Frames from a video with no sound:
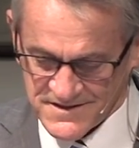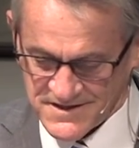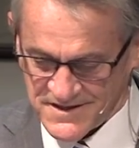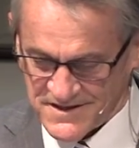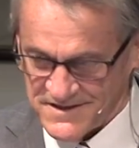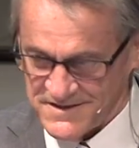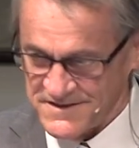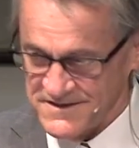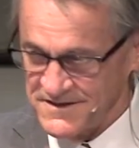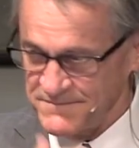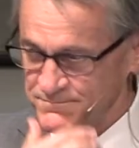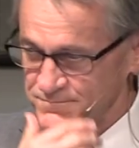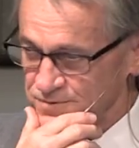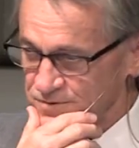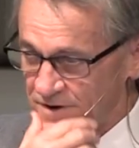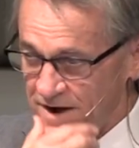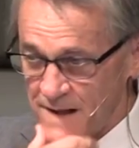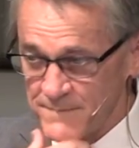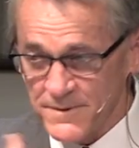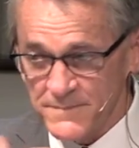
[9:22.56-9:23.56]
And the
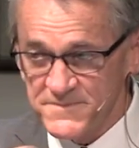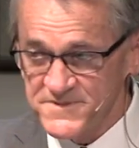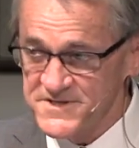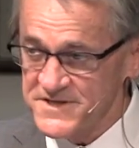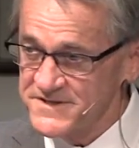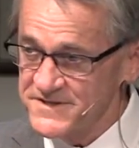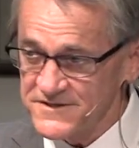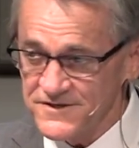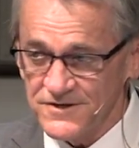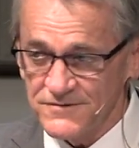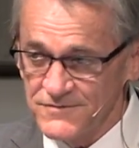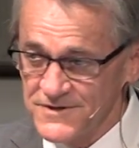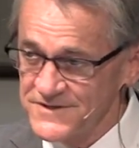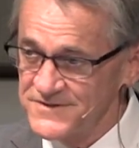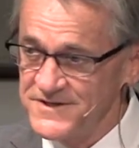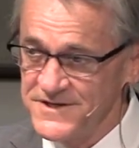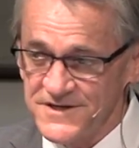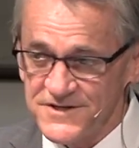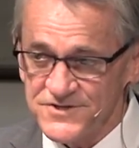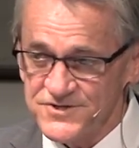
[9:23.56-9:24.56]
problems in the
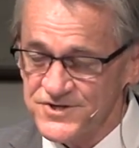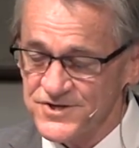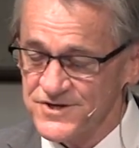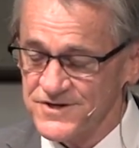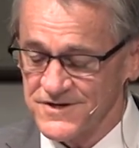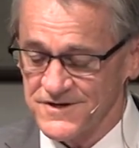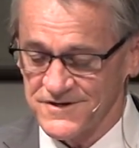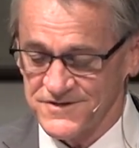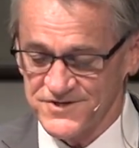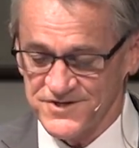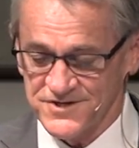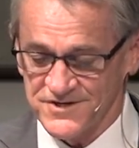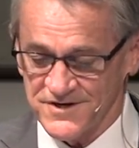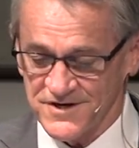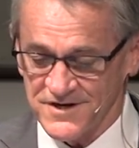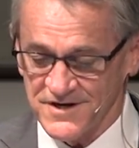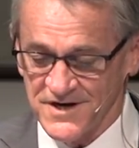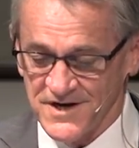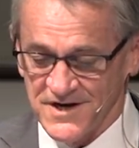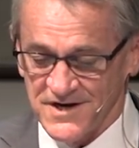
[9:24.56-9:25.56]
Corinthian church
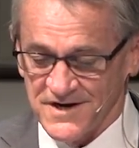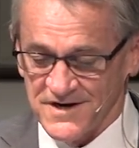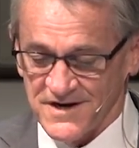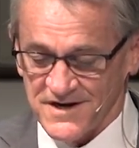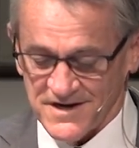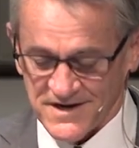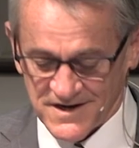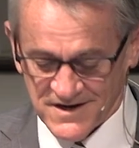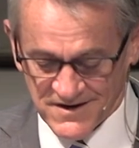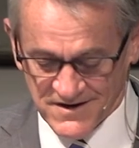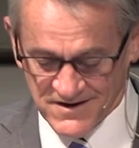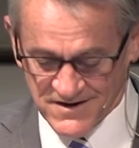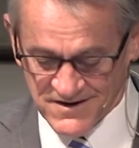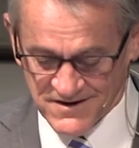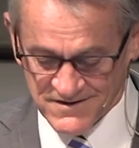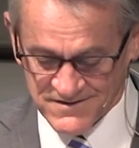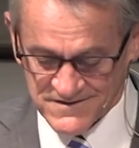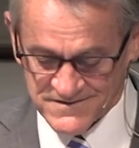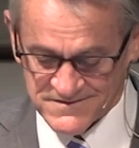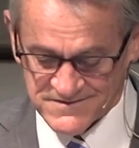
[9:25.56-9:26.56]
are,
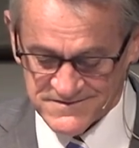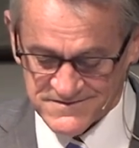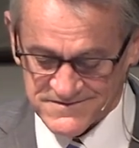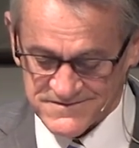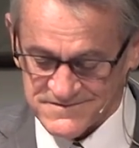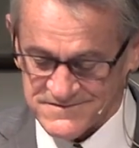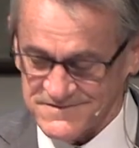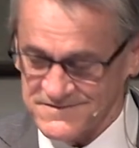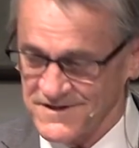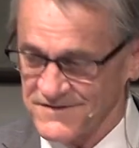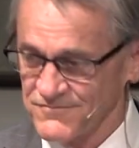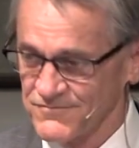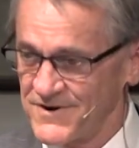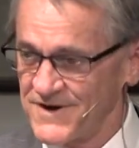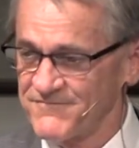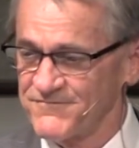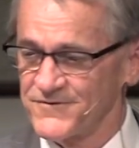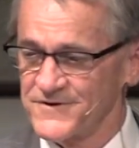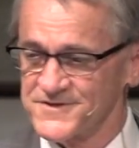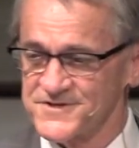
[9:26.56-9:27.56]
are a
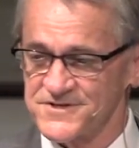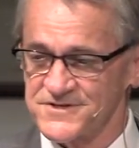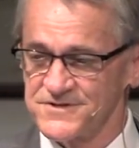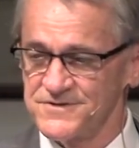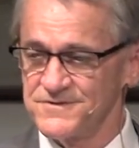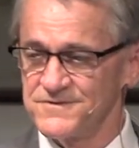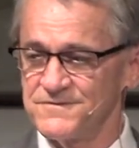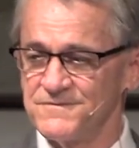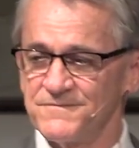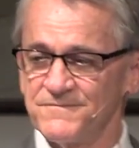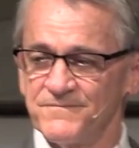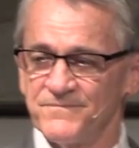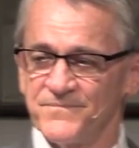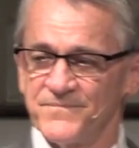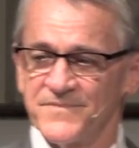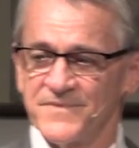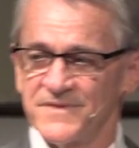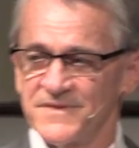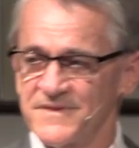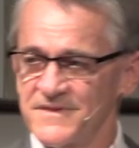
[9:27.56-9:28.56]
reference to
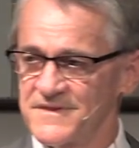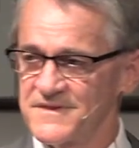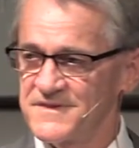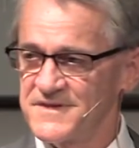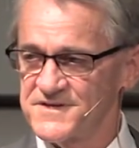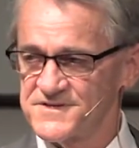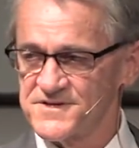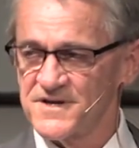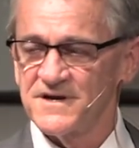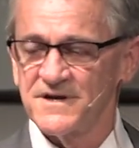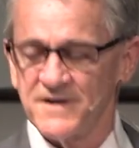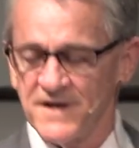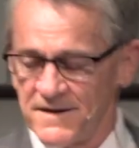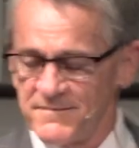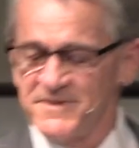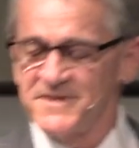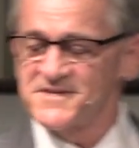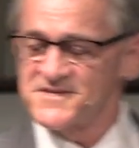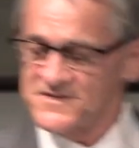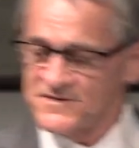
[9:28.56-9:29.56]
these, uh, I
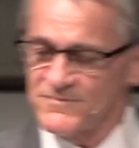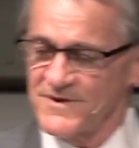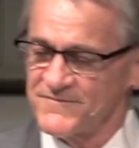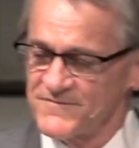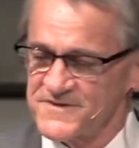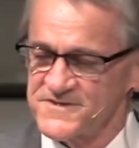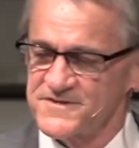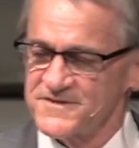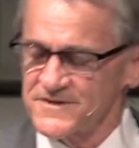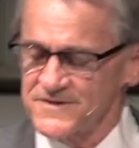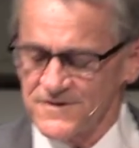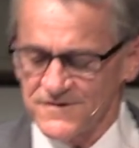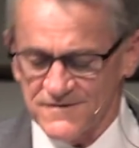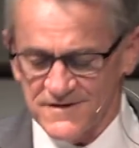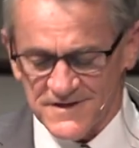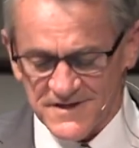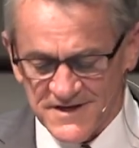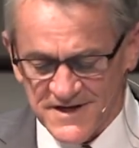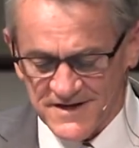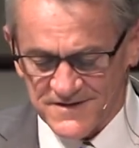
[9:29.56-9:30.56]
mean, this is a reference to the
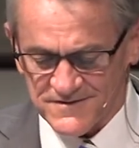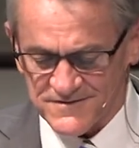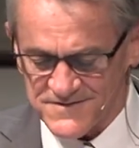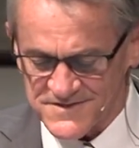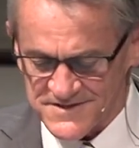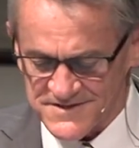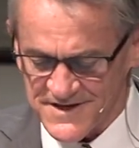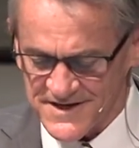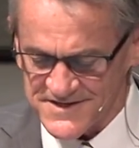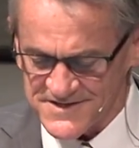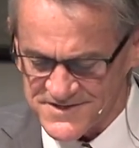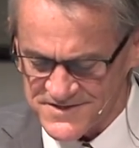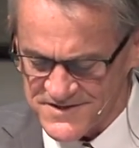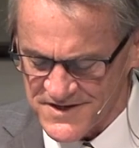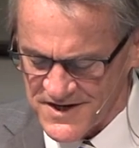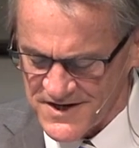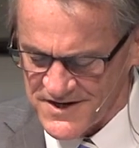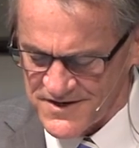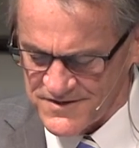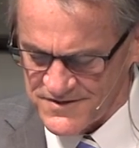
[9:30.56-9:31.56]
current leaders, and that is
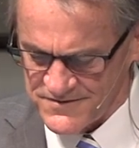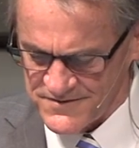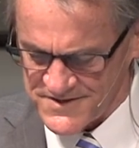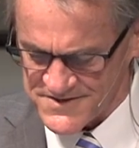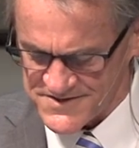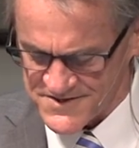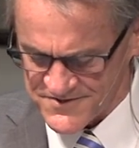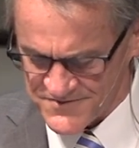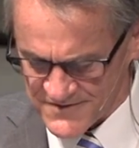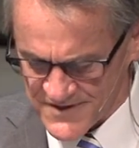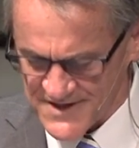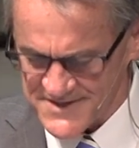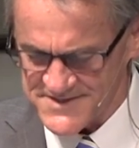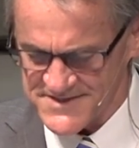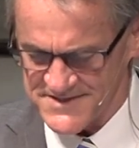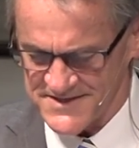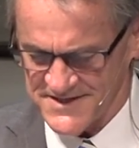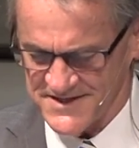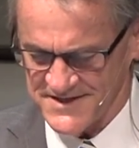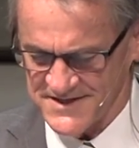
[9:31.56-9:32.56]
who he is
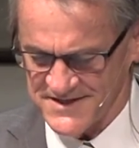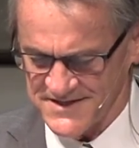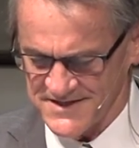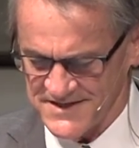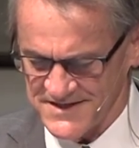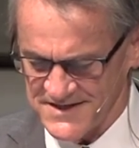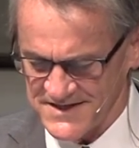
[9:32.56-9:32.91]
addressing,